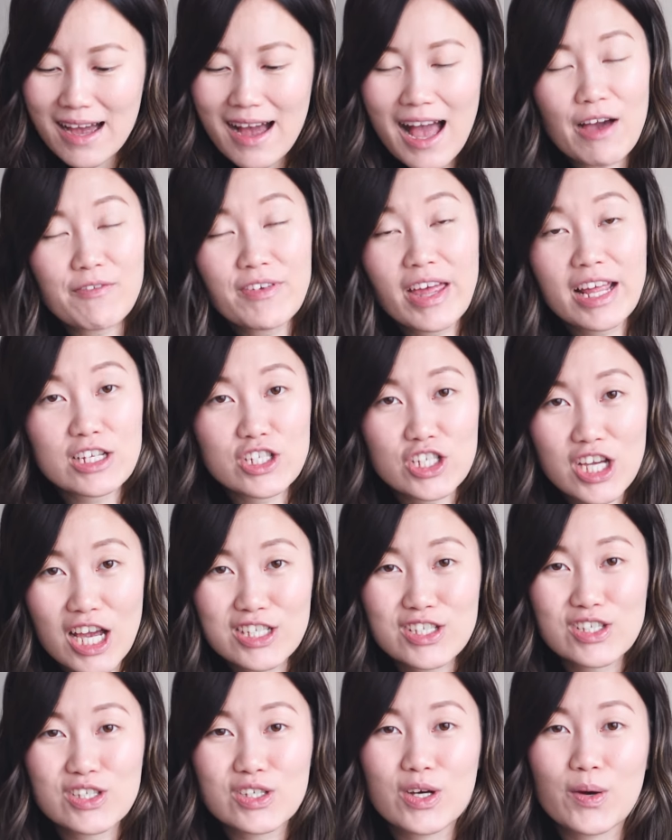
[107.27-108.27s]
I haven't had a
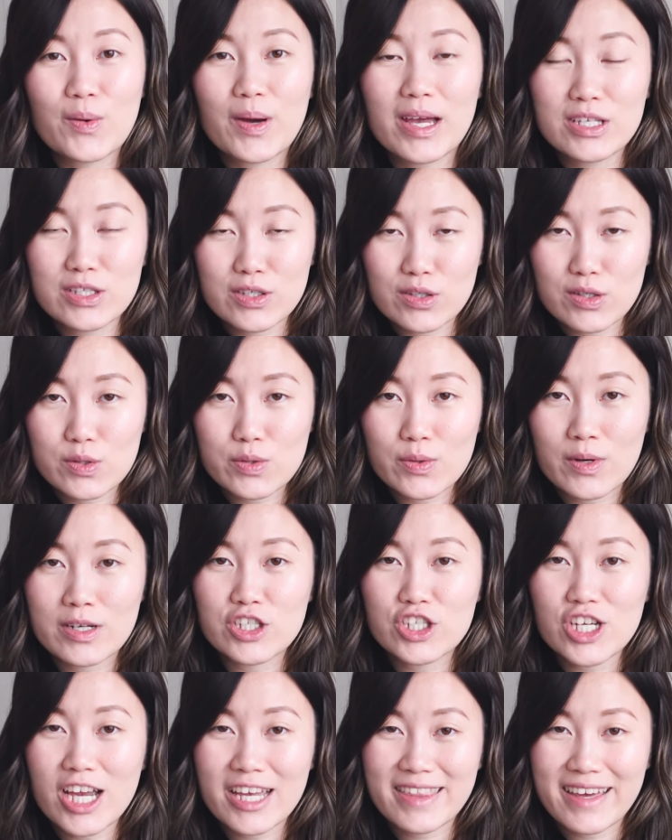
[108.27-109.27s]
chance to go into the store
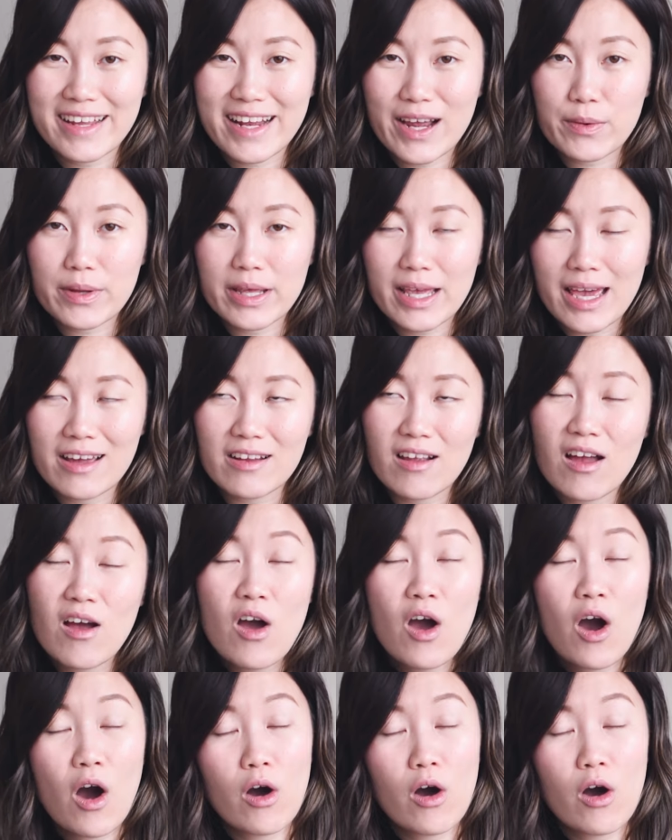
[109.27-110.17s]
and check that out yet,